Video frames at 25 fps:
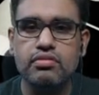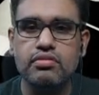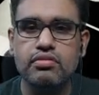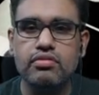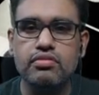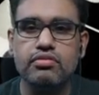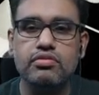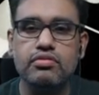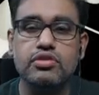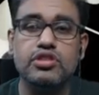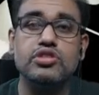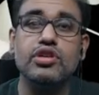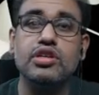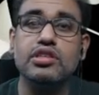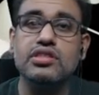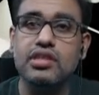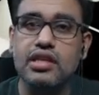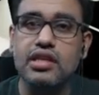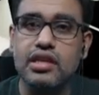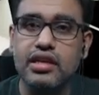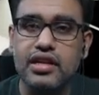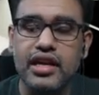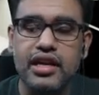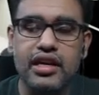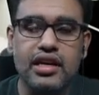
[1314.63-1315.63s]
which you are
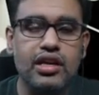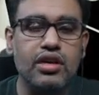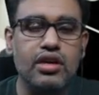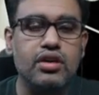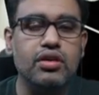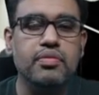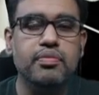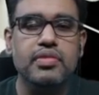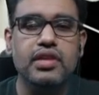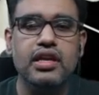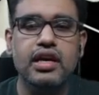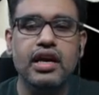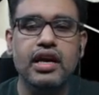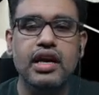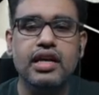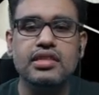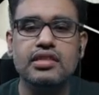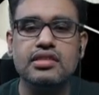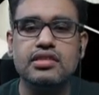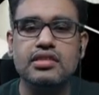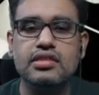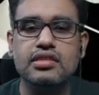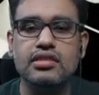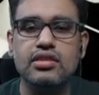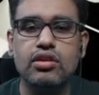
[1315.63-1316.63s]
seeing right now, and this
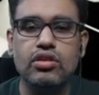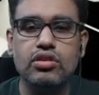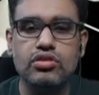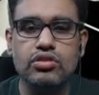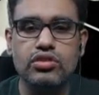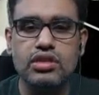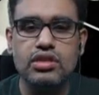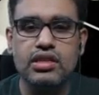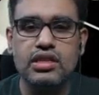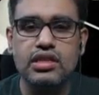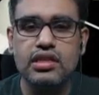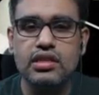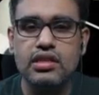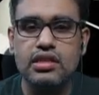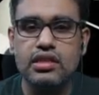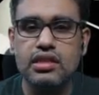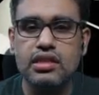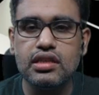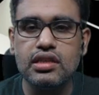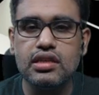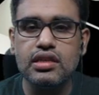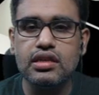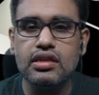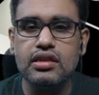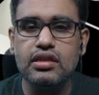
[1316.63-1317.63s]
is also
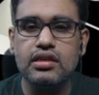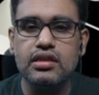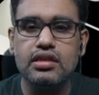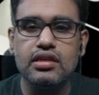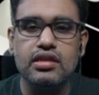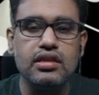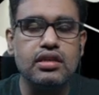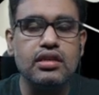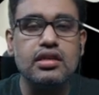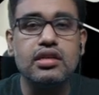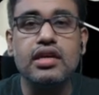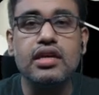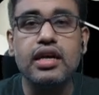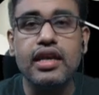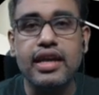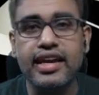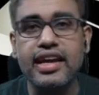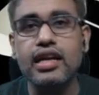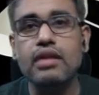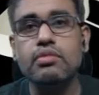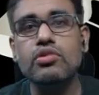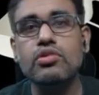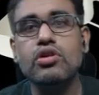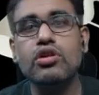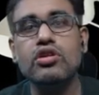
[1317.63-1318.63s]
the
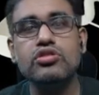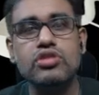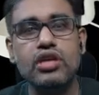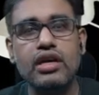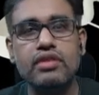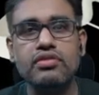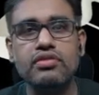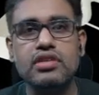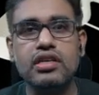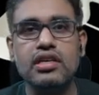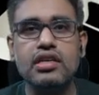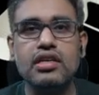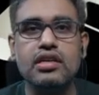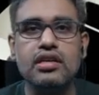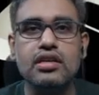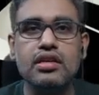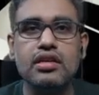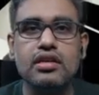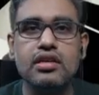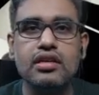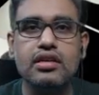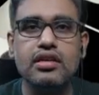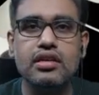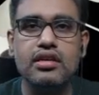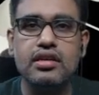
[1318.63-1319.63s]
Unacademy also have their
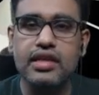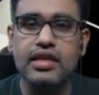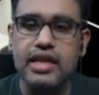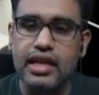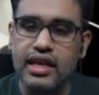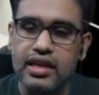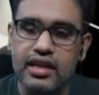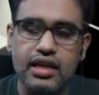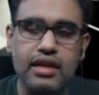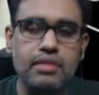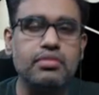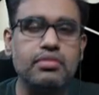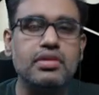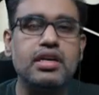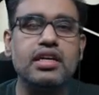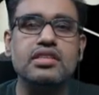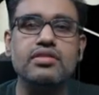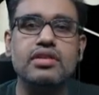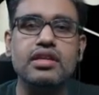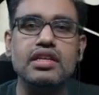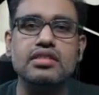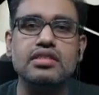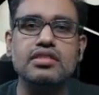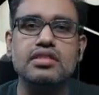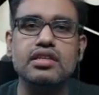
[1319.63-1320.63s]
Telegram as well
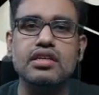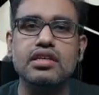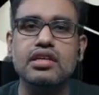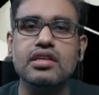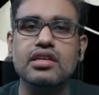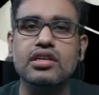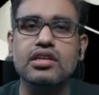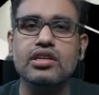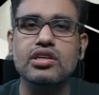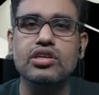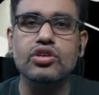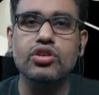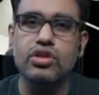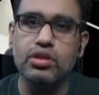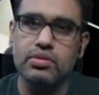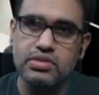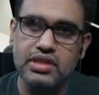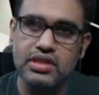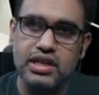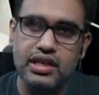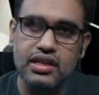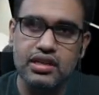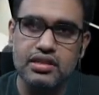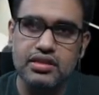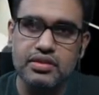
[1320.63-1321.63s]
as the YouTube
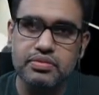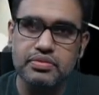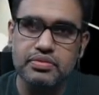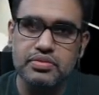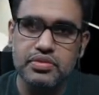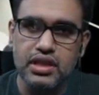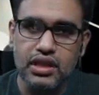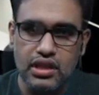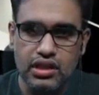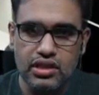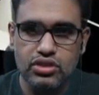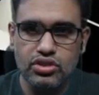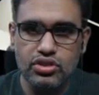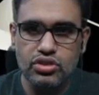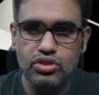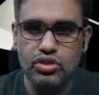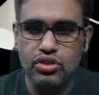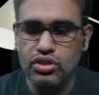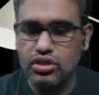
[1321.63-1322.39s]
channels. So